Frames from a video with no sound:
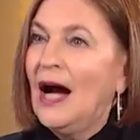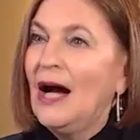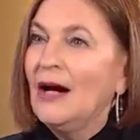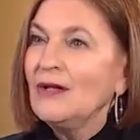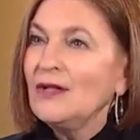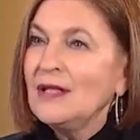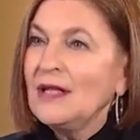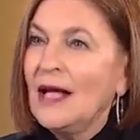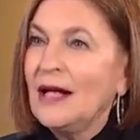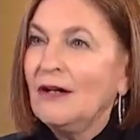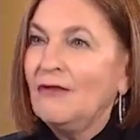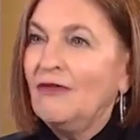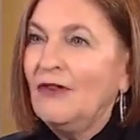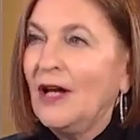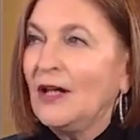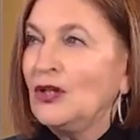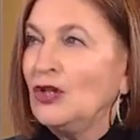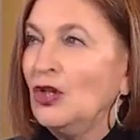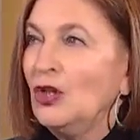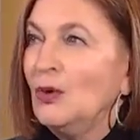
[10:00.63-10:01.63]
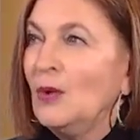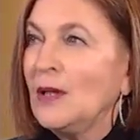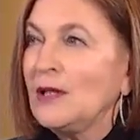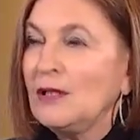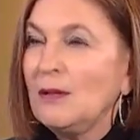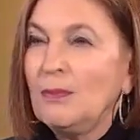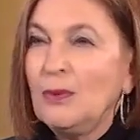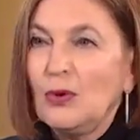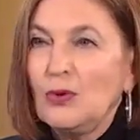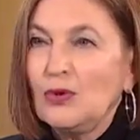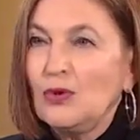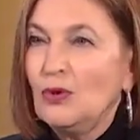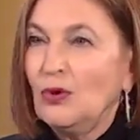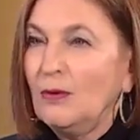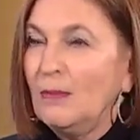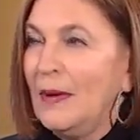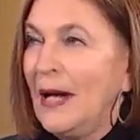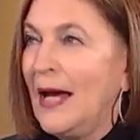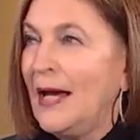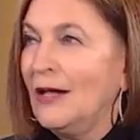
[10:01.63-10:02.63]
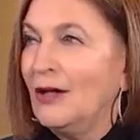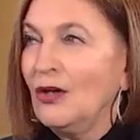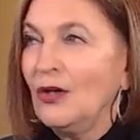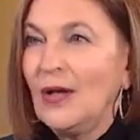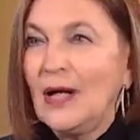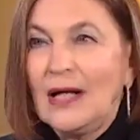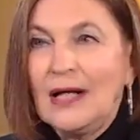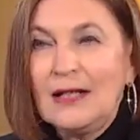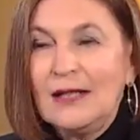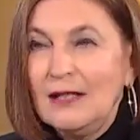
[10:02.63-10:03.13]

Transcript: How does that affect you as opposed to a bank or any